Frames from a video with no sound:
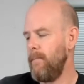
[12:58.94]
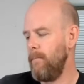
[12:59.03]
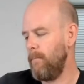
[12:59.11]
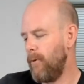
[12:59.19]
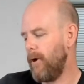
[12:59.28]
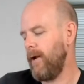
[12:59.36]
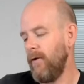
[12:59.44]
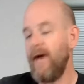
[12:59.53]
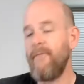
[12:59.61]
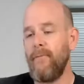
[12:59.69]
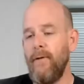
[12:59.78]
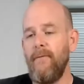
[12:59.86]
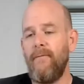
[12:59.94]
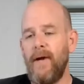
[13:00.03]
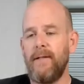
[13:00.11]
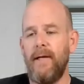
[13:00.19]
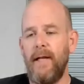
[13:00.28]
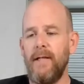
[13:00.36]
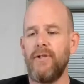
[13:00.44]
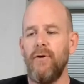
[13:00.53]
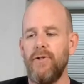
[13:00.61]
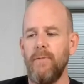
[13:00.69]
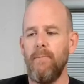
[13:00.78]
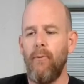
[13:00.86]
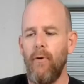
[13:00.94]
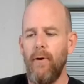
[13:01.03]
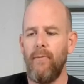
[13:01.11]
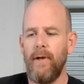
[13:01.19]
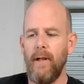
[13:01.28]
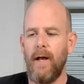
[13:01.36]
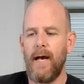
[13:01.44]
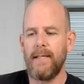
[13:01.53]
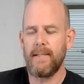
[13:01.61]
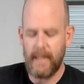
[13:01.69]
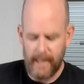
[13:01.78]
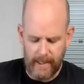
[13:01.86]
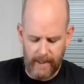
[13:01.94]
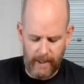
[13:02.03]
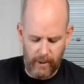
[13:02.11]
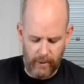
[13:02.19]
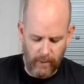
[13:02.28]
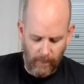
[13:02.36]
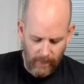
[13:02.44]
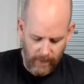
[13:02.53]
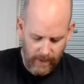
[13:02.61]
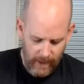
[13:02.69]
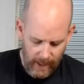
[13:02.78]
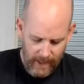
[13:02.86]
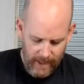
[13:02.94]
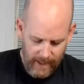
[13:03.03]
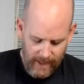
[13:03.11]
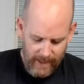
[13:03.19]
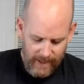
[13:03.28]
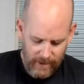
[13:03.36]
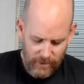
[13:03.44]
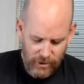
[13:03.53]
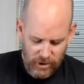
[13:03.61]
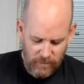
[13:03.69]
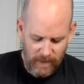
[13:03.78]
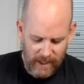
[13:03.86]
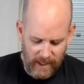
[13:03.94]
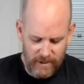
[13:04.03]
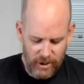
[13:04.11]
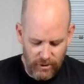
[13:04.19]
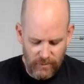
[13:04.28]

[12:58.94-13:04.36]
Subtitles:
But it'll definitely affect it. And so it's important to realize that, just because you